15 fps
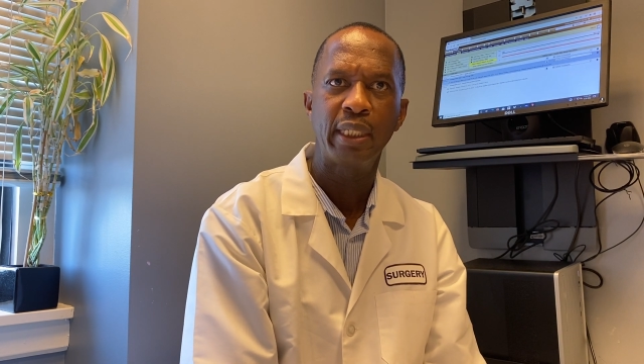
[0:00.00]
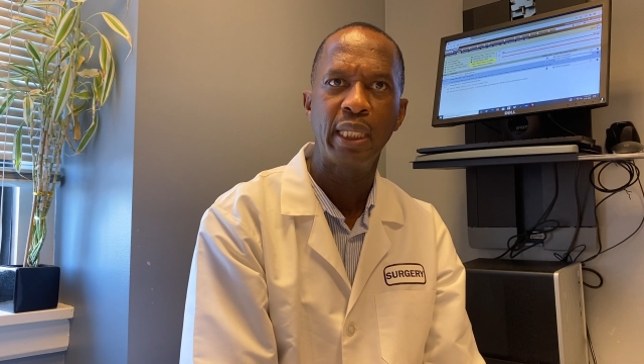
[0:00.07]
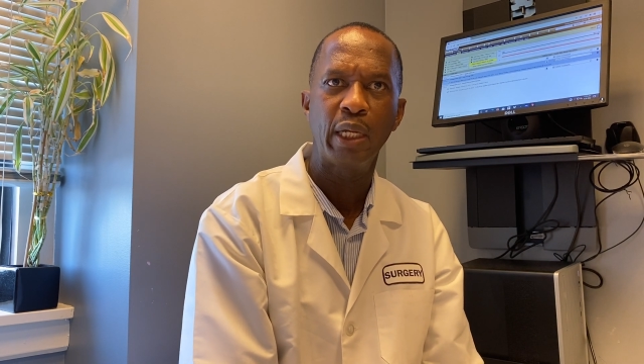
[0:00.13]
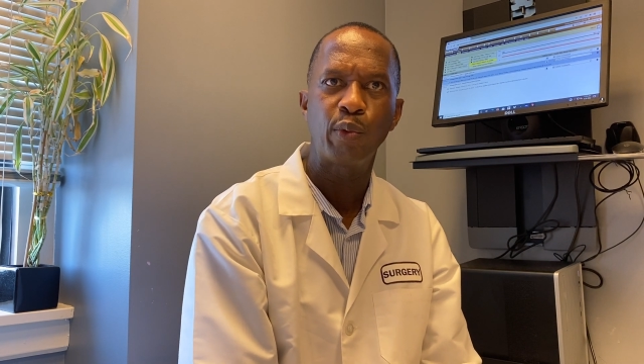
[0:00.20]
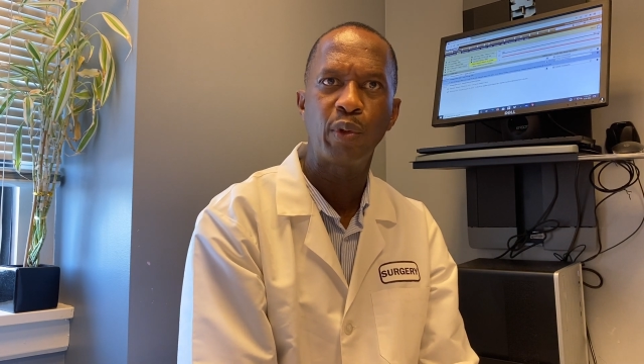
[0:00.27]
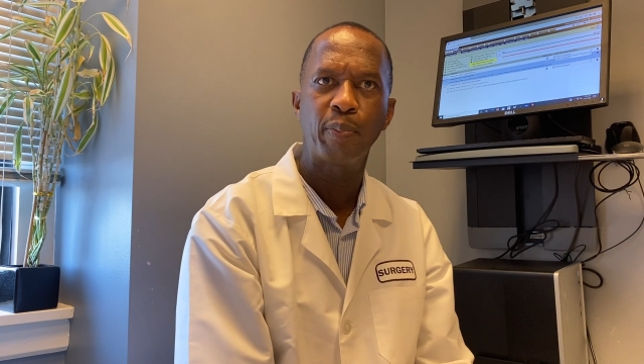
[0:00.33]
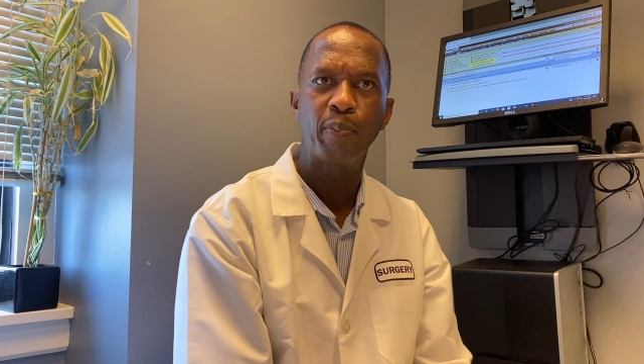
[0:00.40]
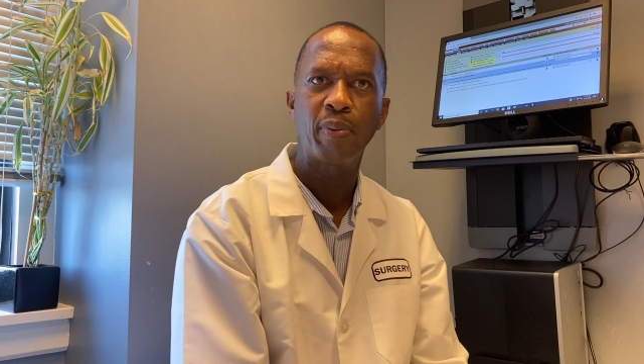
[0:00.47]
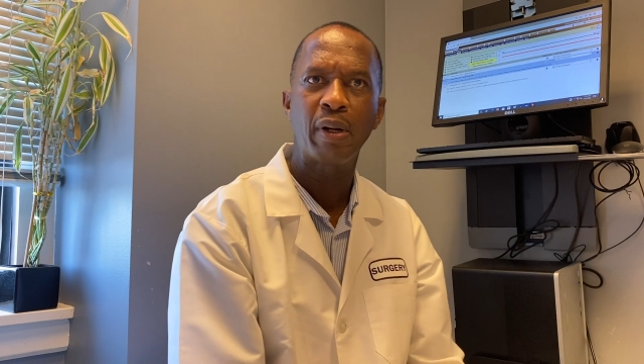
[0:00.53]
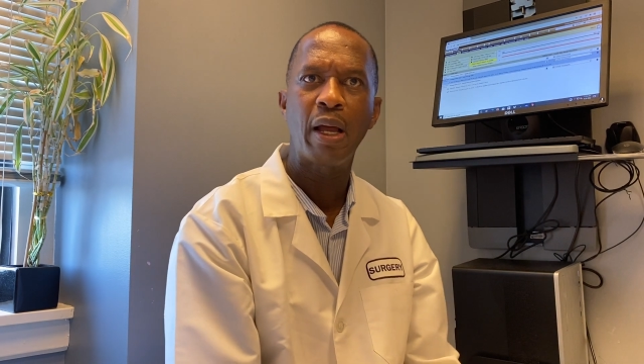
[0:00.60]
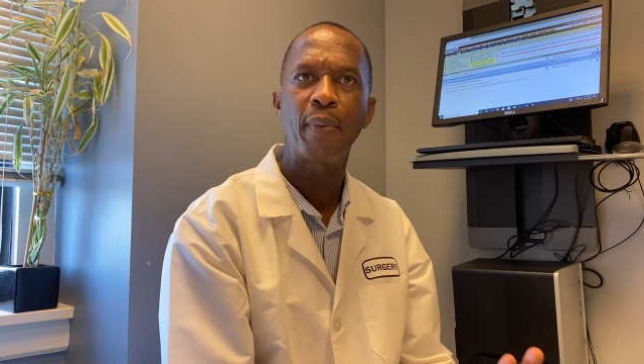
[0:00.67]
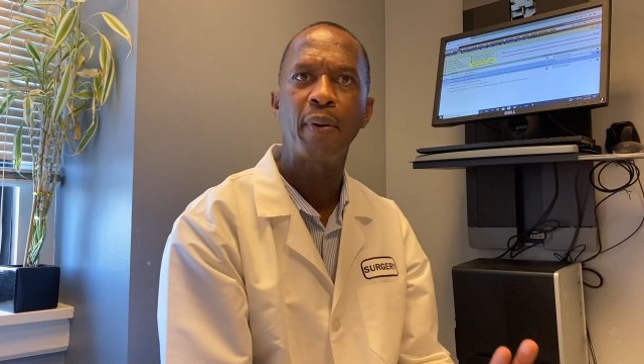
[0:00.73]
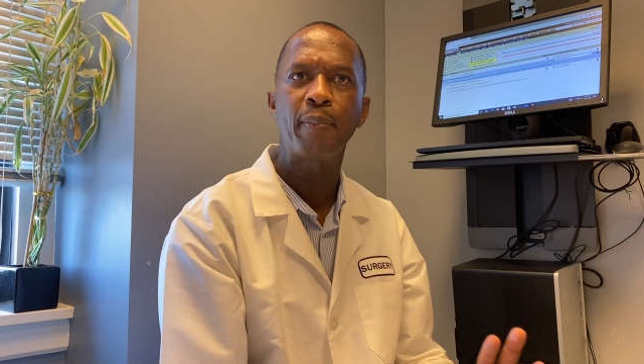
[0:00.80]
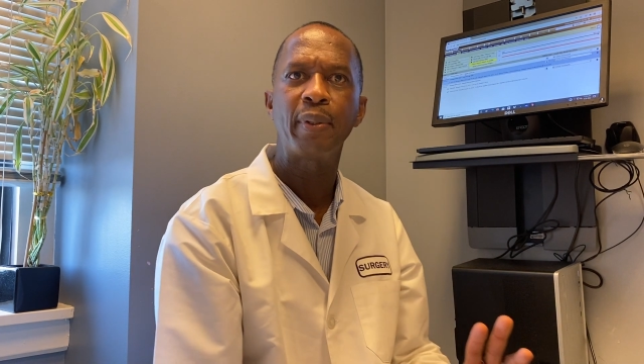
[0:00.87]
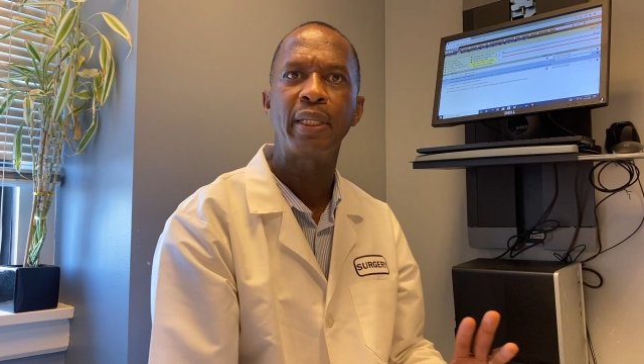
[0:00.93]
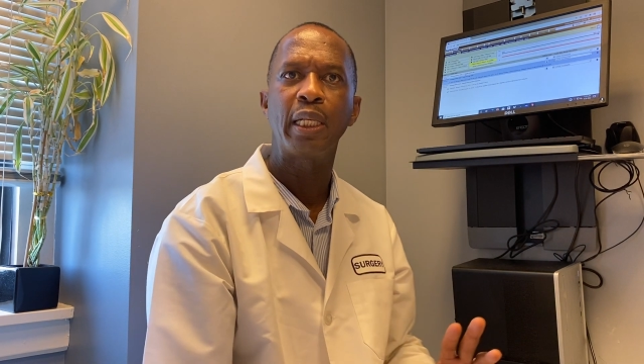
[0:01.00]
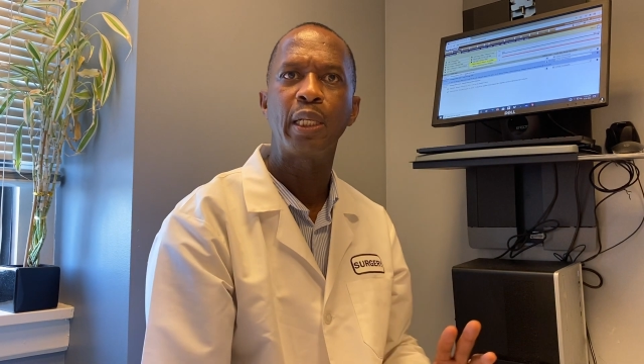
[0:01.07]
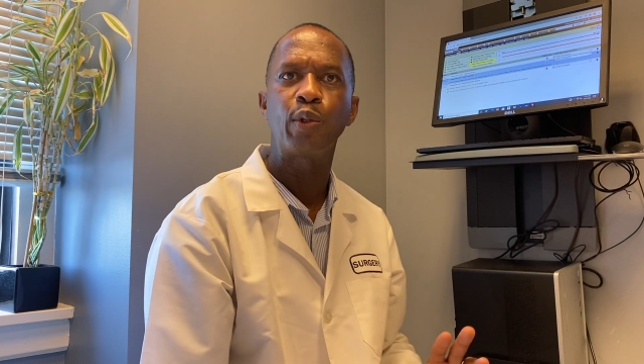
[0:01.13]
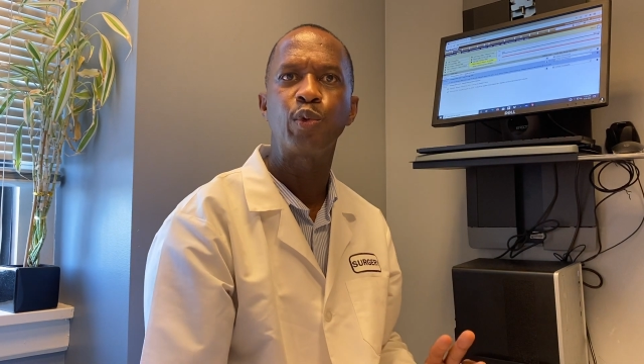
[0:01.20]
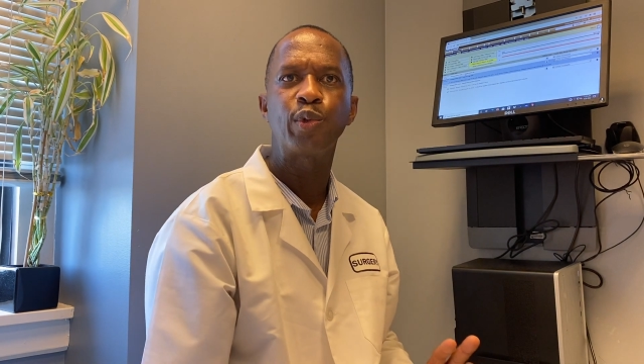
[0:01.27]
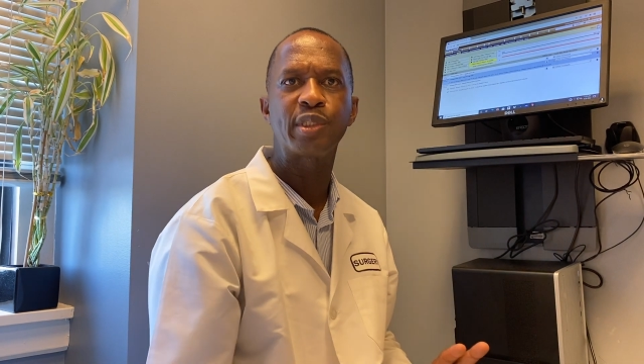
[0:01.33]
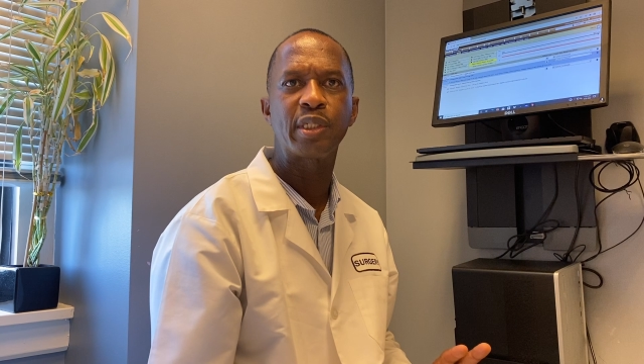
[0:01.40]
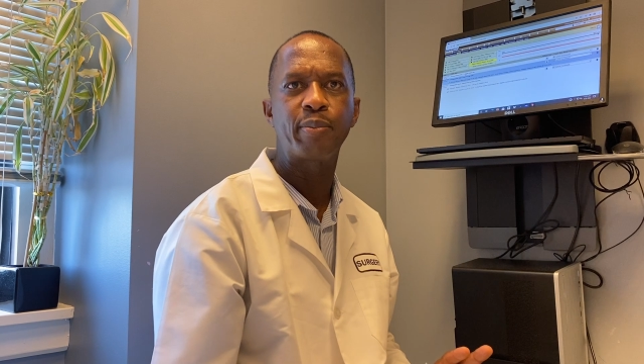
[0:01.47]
they would probably lose